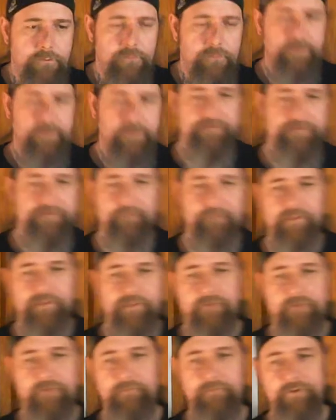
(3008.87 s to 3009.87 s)
Like I said, I
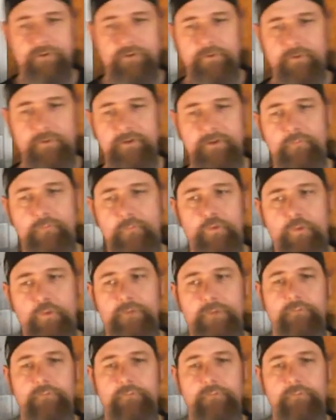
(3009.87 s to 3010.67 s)
plan on being on here more